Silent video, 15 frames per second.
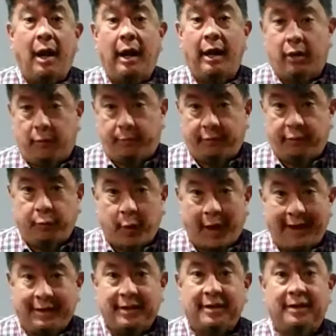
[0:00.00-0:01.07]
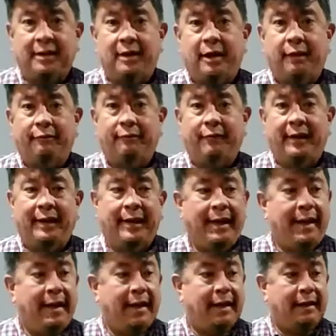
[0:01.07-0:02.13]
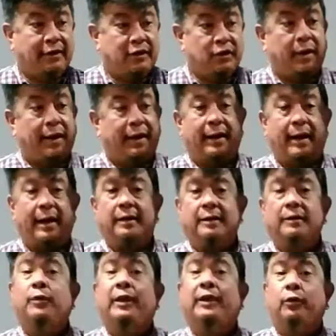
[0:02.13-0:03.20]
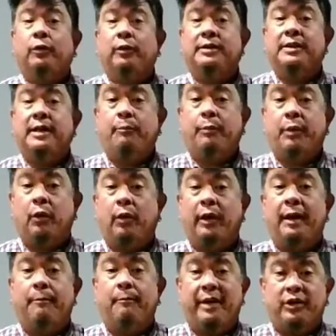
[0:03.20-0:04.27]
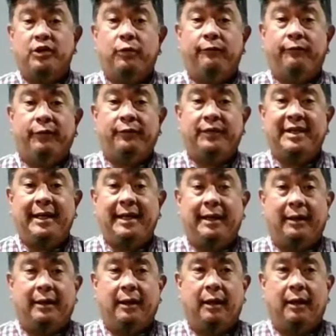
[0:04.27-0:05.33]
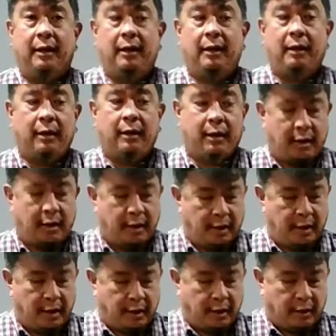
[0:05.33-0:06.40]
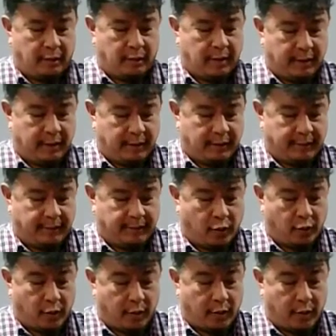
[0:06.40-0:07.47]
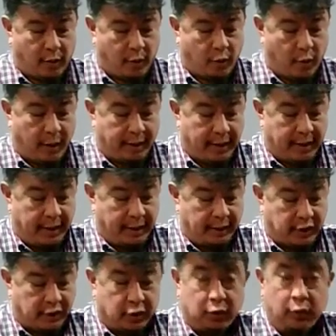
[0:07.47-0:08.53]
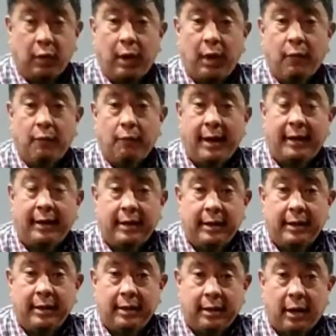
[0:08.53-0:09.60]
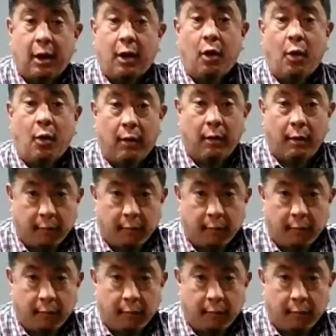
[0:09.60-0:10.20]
I hope you've practiced enough, and let's try it at regular tempo at measure 15. 3, 4, 1, 2, ready, go.